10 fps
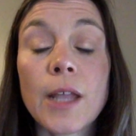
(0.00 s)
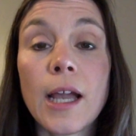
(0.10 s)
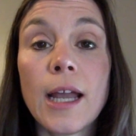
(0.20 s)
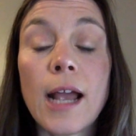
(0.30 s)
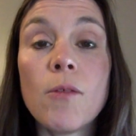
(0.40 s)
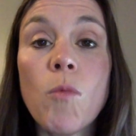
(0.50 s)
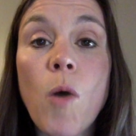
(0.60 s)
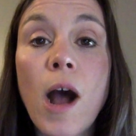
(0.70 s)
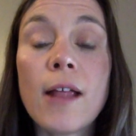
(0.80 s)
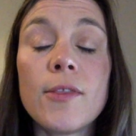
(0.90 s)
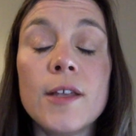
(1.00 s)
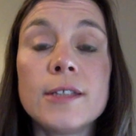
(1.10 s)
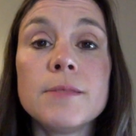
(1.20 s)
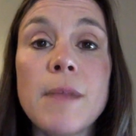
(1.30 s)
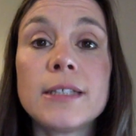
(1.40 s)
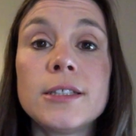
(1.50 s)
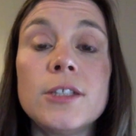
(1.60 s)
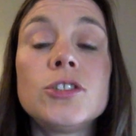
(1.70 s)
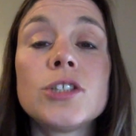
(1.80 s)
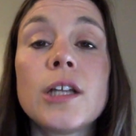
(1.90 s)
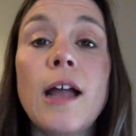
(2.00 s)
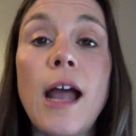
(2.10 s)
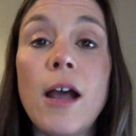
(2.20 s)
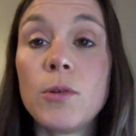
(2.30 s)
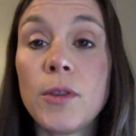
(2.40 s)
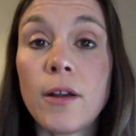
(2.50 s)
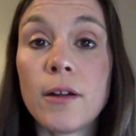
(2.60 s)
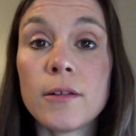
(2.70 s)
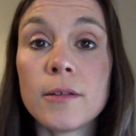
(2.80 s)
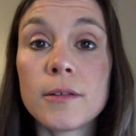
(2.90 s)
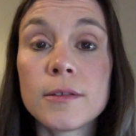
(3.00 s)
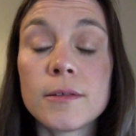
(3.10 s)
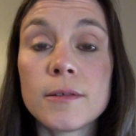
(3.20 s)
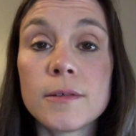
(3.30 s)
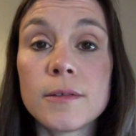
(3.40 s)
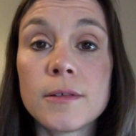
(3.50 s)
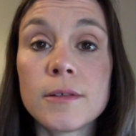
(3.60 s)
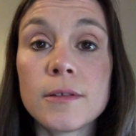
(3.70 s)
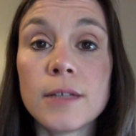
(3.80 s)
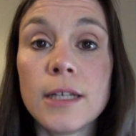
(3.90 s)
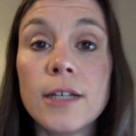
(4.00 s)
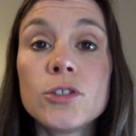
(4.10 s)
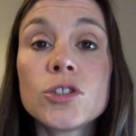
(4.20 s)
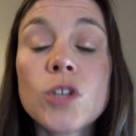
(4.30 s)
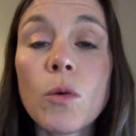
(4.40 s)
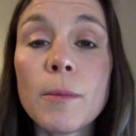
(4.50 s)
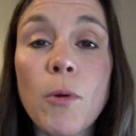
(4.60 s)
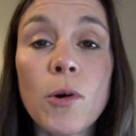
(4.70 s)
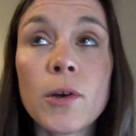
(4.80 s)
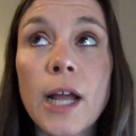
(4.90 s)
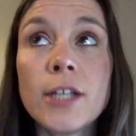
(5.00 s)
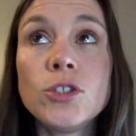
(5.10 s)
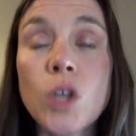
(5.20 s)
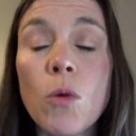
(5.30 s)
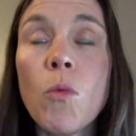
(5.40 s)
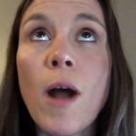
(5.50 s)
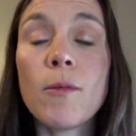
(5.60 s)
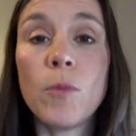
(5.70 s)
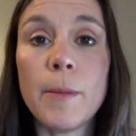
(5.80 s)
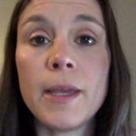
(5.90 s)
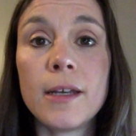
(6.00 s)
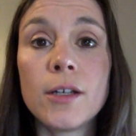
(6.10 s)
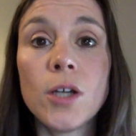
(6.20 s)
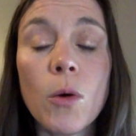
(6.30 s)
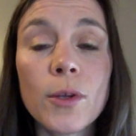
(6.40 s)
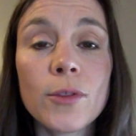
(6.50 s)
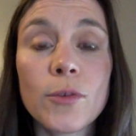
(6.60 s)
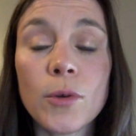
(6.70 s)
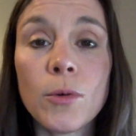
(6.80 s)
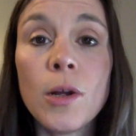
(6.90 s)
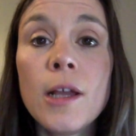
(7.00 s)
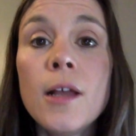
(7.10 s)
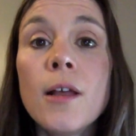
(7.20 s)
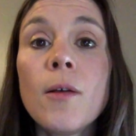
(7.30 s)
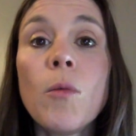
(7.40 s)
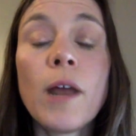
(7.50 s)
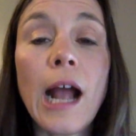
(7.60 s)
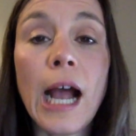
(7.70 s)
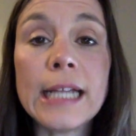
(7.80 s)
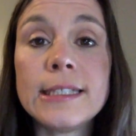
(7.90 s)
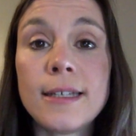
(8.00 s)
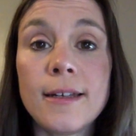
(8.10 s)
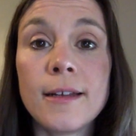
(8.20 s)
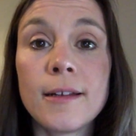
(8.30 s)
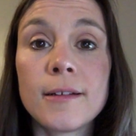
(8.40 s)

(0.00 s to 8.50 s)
And I want this message out there. It is so important. I don't want women going through what I did.